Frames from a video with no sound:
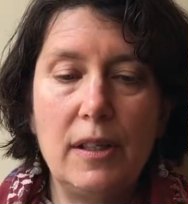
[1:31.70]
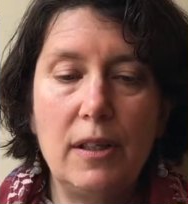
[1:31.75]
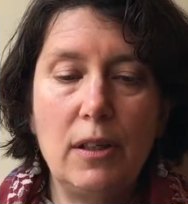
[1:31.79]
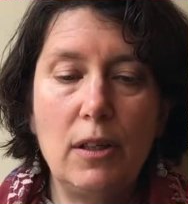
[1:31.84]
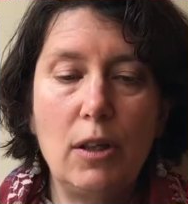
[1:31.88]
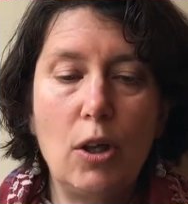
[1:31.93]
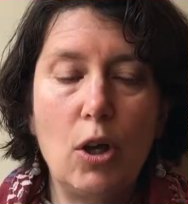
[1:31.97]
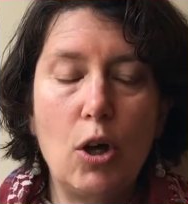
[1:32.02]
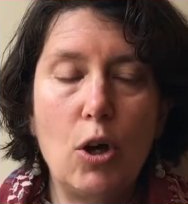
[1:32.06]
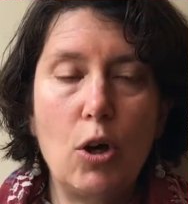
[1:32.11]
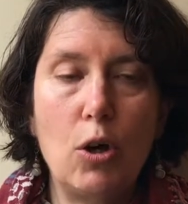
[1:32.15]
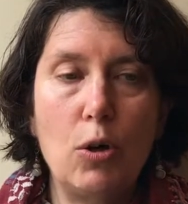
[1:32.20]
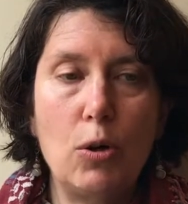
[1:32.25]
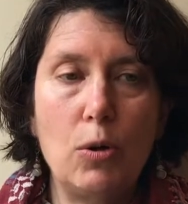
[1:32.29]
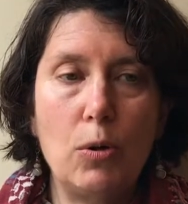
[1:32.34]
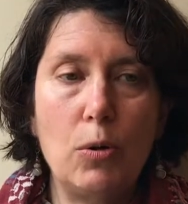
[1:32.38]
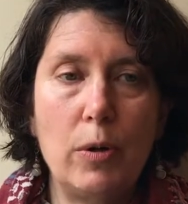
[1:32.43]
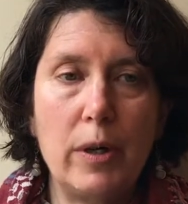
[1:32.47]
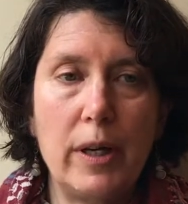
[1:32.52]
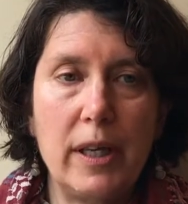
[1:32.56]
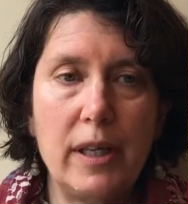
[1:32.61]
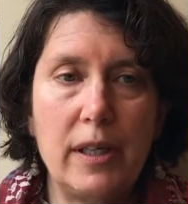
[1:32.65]

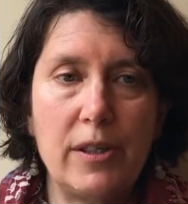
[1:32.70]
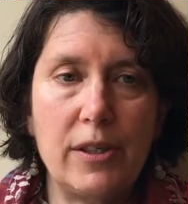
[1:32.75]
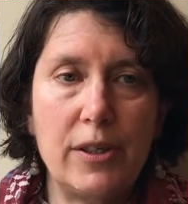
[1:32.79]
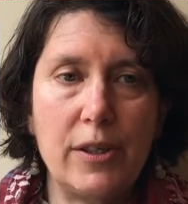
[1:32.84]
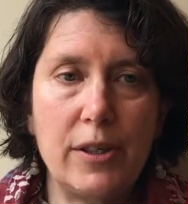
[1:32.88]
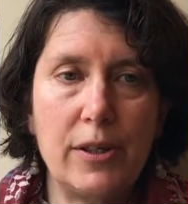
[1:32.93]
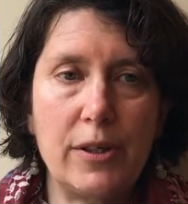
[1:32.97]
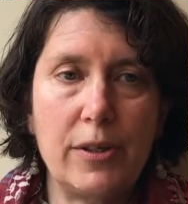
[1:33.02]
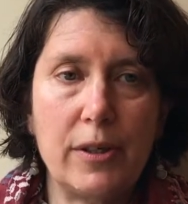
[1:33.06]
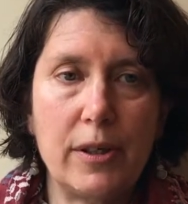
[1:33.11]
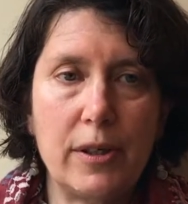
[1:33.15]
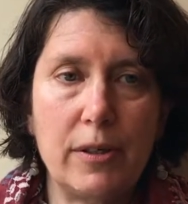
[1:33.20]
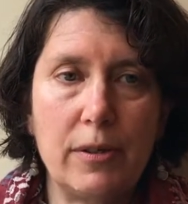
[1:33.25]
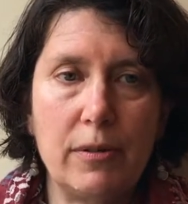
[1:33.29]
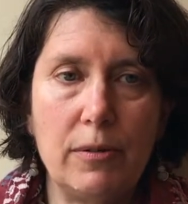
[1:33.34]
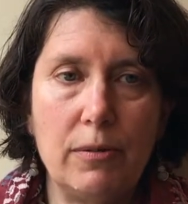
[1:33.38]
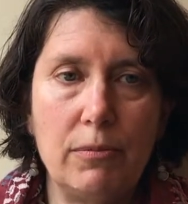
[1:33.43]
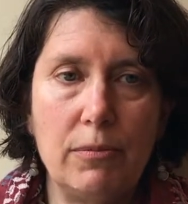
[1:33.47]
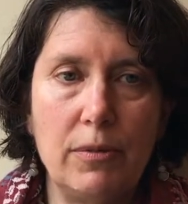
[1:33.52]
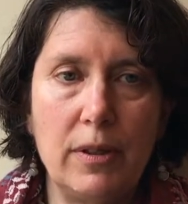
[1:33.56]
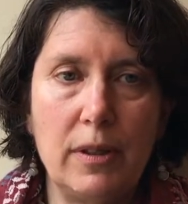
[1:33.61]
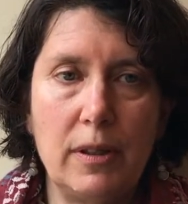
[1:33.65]
low into your
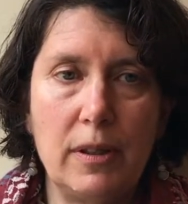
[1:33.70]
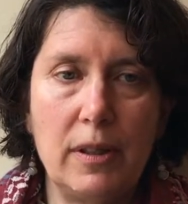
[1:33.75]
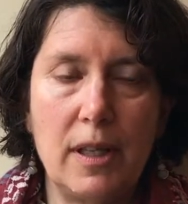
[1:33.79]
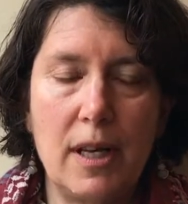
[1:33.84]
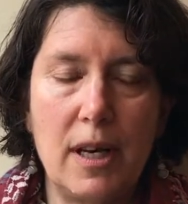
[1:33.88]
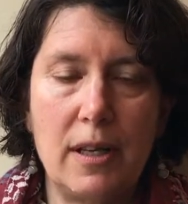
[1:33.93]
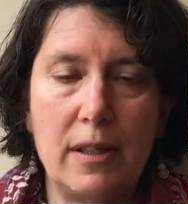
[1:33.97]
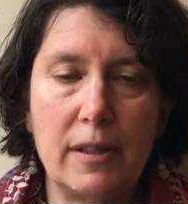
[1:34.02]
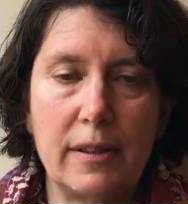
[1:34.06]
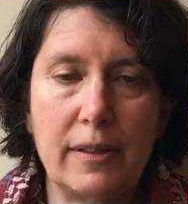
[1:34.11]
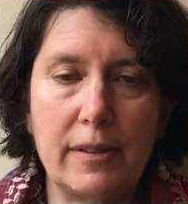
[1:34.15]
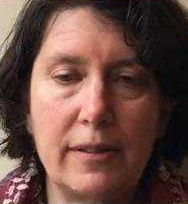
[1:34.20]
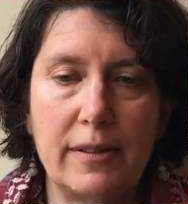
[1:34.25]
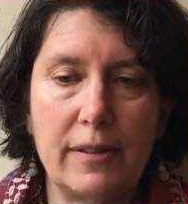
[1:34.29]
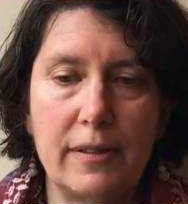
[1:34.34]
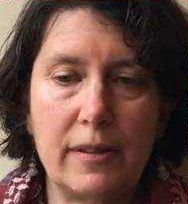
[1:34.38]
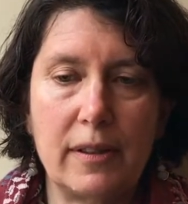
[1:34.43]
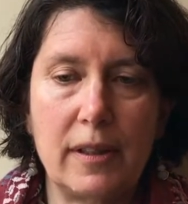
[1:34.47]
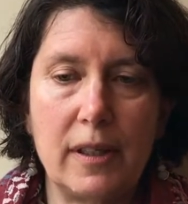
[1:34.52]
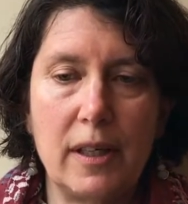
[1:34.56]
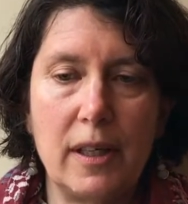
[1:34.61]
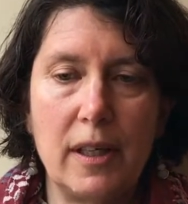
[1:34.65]
lungs
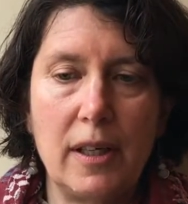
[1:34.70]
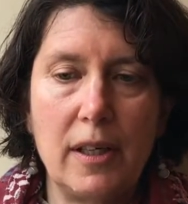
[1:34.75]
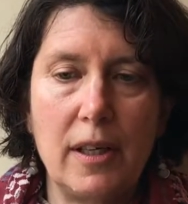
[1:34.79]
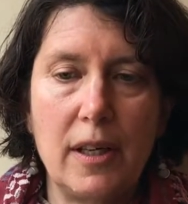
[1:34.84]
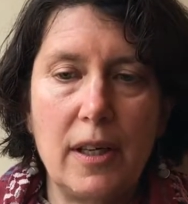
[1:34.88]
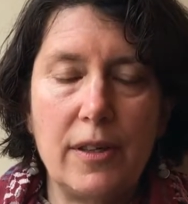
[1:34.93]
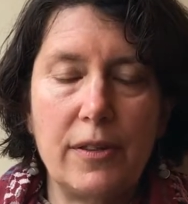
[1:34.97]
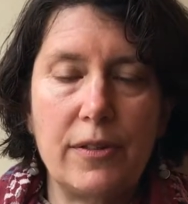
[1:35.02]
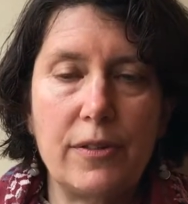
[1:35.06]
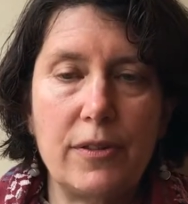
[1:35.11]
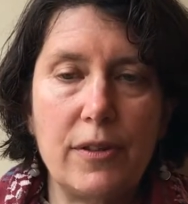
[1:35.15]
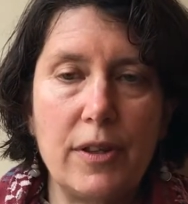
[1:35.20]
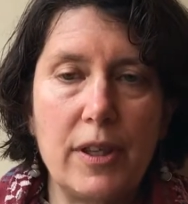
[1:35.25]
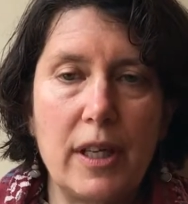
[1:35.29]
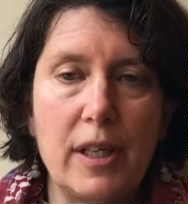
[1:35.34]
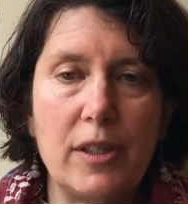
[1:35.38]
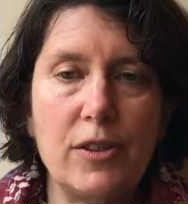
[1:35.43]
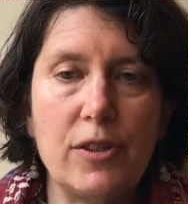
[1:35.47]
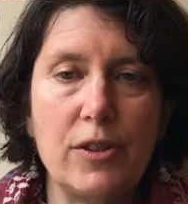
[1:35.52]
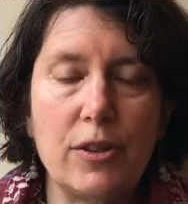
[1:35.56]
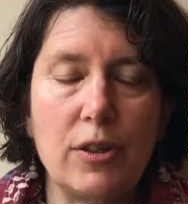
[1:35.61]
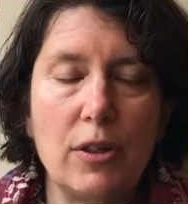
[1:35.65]
so
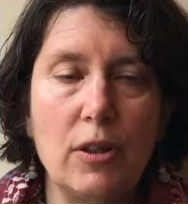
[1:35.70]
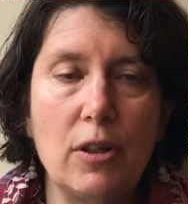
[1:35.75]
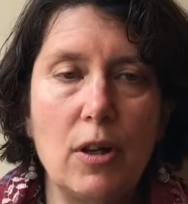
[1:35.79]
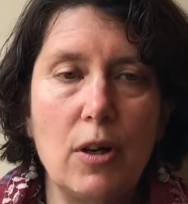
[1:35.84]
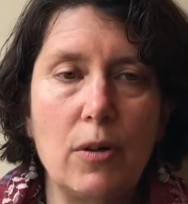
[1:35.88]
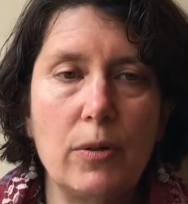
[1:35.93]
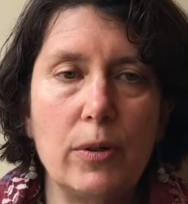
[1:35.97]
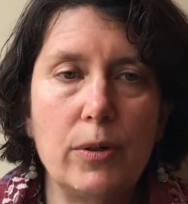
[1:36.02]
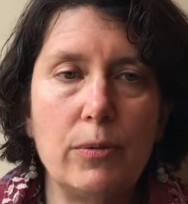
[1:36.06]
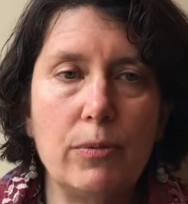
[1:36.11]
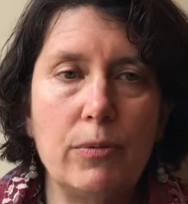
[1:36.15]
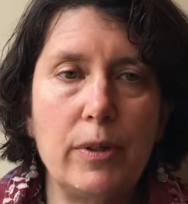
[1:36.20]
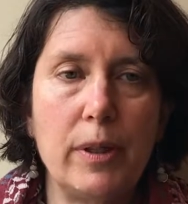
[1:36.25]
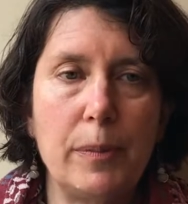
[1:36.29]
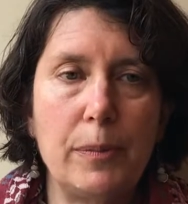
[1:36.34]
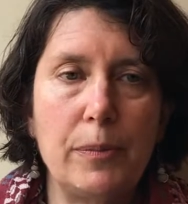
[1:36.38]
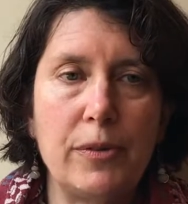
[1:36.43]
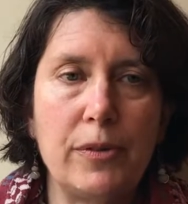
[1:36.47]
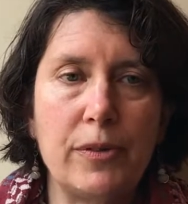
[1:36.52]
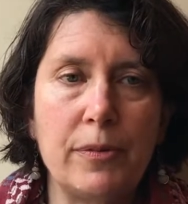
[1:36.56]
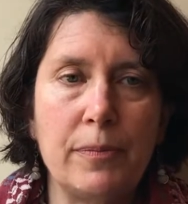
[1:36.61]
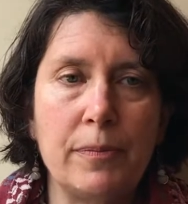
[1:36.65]
that your lower
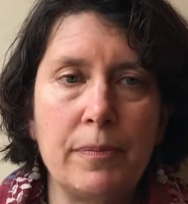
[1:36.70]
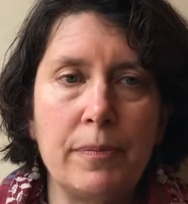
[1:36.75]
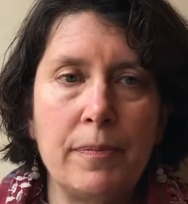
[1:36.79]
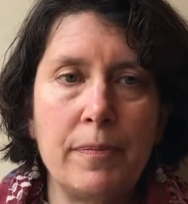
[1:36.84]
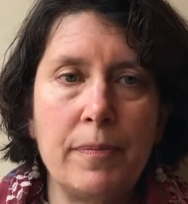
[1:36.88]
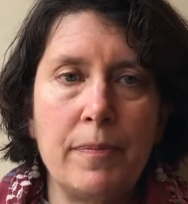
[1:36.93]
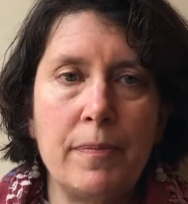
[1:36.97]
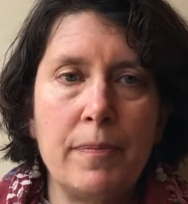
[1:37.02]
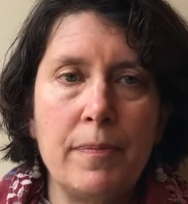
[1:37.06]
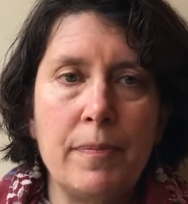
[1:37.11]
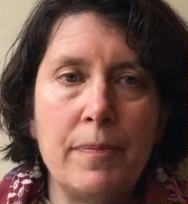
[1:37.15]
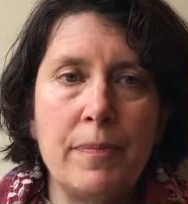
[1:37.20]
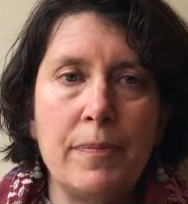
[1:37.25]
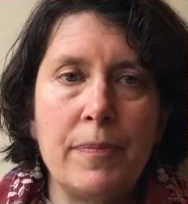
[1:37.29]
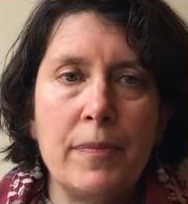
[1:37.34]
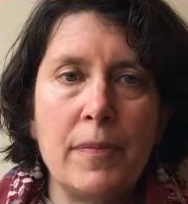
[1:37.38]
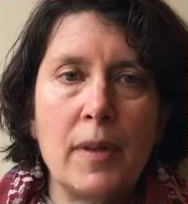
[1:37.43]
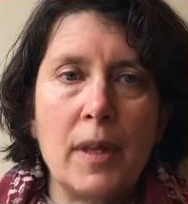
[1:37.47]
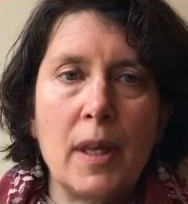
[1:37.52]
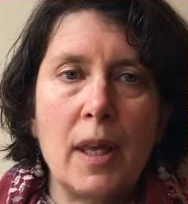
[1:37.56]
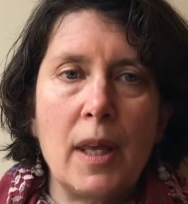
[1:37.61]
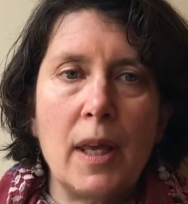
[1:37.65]
ribs
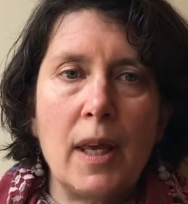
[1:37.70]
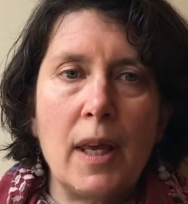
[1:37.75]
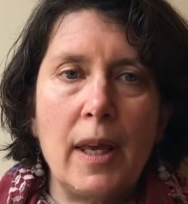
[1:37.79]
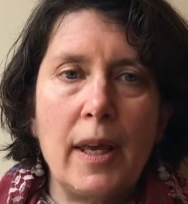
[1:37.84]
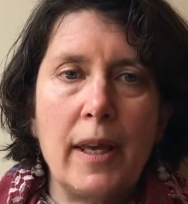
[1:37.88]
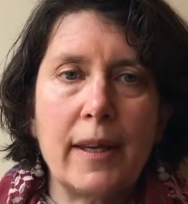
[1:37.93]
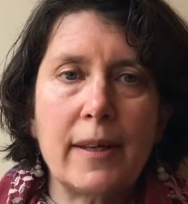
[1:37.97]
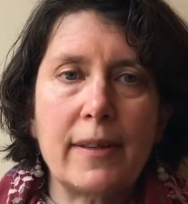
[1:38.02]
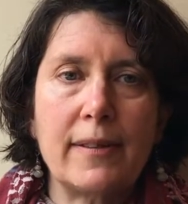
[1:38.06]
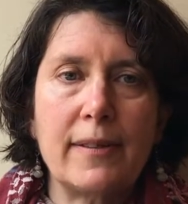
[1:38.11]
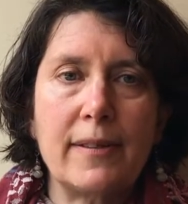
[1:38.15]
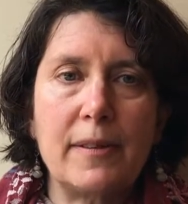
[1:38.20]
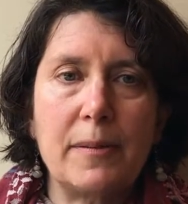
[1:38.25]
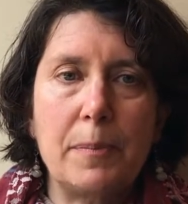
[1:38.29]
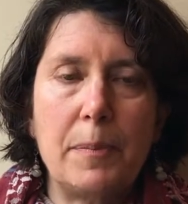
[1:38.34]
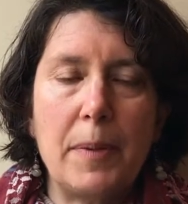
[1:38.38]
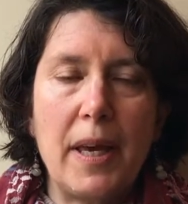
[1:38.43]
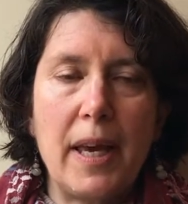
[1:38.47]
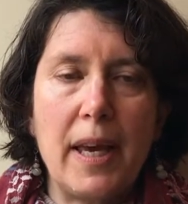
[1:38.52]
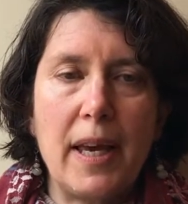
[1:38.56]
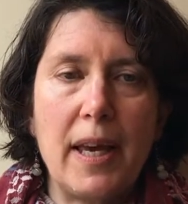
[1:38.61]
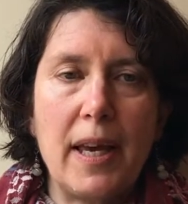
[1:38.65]

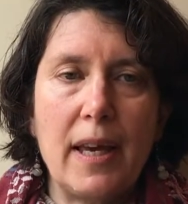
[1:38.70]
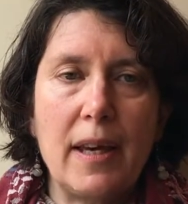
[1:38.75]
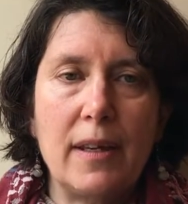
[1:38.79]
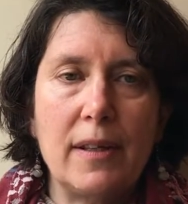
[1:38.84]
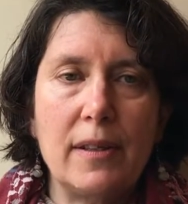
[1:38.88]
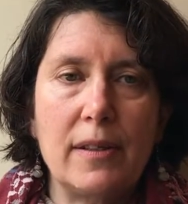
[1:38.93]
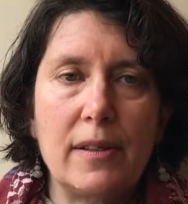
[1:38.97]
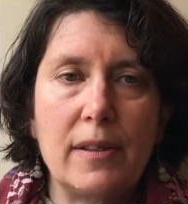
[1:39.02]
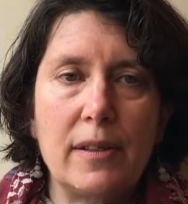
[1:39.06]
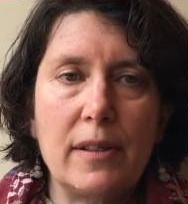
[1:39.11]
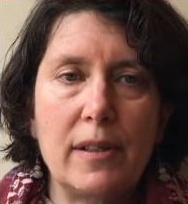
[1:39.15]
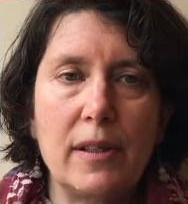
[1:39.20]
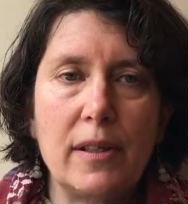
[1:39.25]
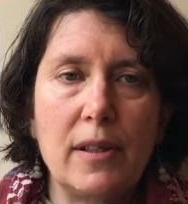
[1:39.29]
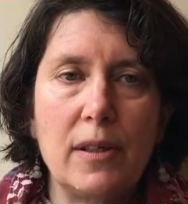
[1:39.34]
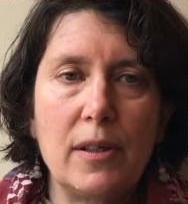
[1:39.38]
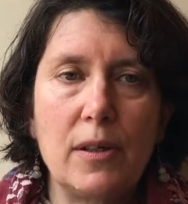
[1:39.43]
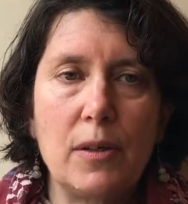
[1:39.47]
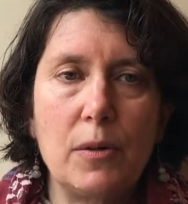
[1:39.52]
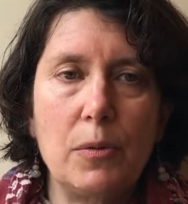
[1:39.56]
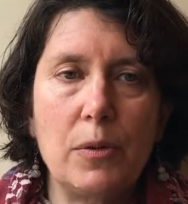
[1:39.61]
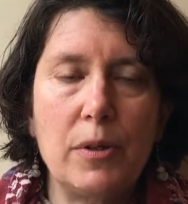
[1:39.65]
expand
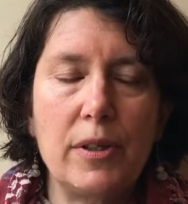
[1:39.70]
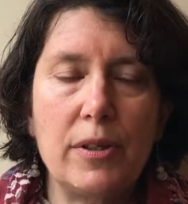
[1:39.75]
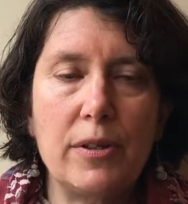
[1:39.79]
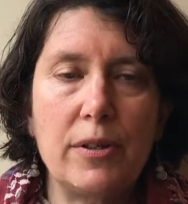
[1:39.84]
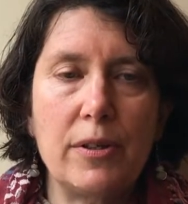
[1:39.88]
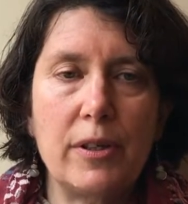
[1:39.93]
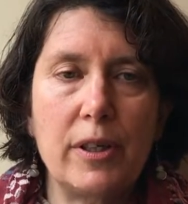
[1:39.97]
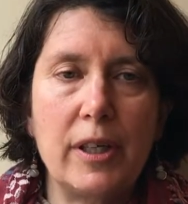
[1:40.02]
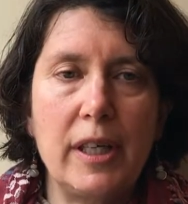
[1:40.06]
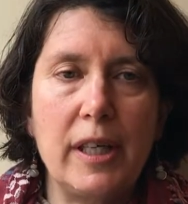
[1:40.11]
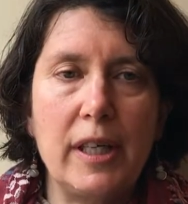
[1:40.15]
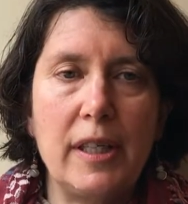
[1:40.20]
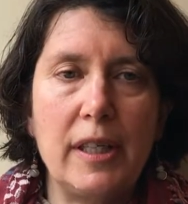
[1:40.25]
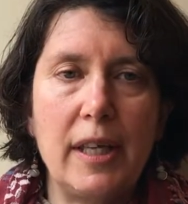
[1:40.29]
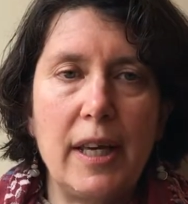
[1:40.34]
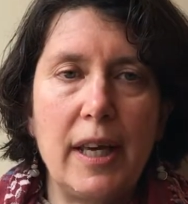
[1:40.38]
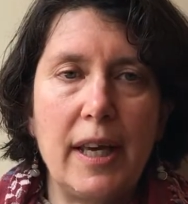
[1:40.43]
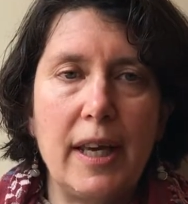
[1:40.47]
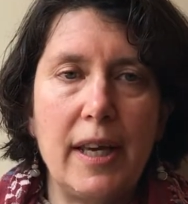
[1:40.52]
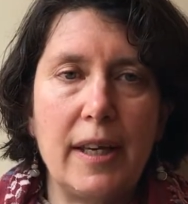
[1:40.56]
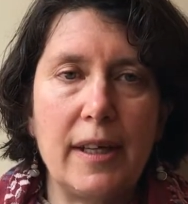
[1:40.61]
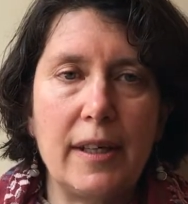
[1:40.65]
with your
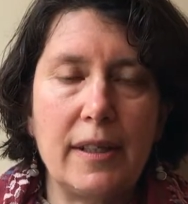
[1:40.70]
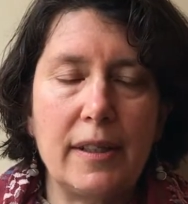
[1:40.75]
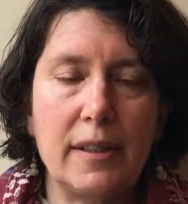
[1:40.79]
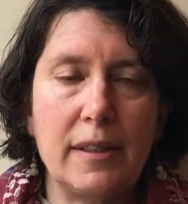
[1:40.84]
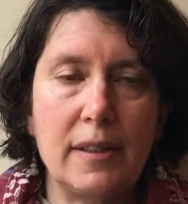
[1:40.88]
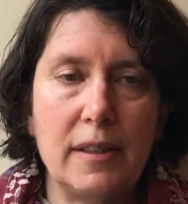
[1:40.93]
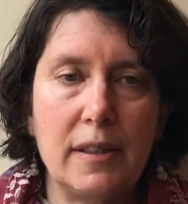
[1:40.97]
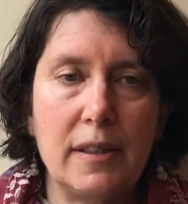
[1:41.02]
inhale.